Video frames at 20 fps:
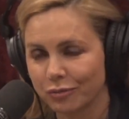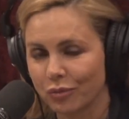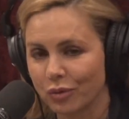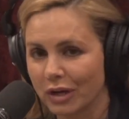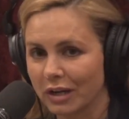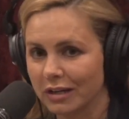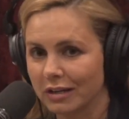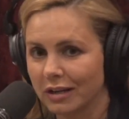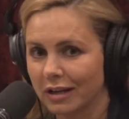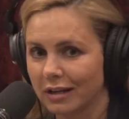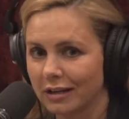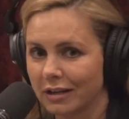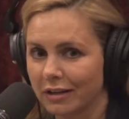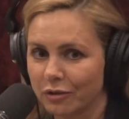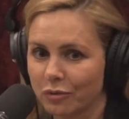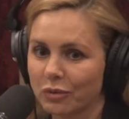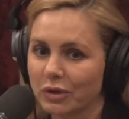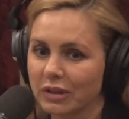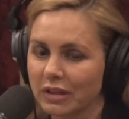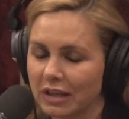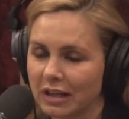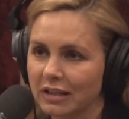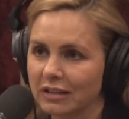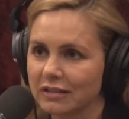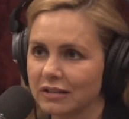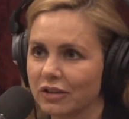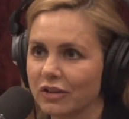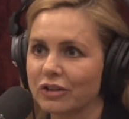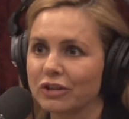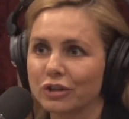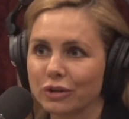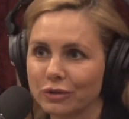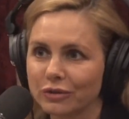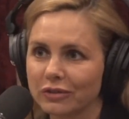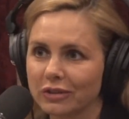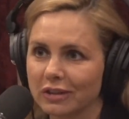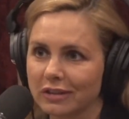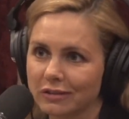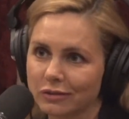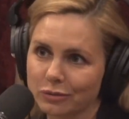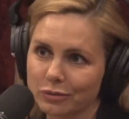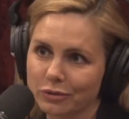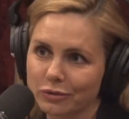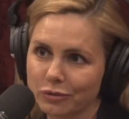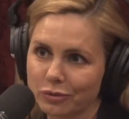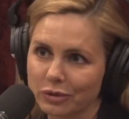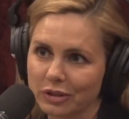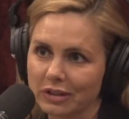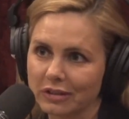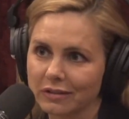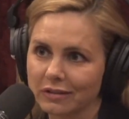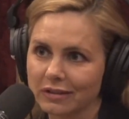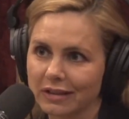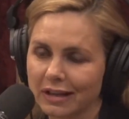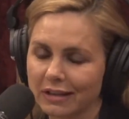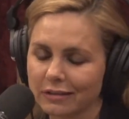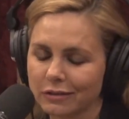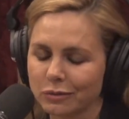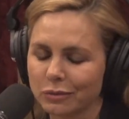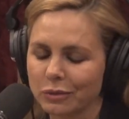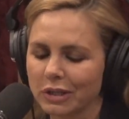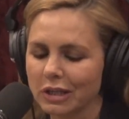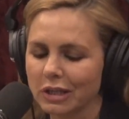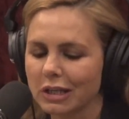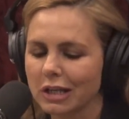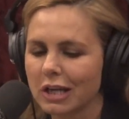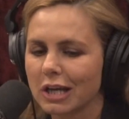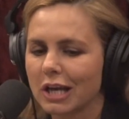another one that I did on ghost guns was released last week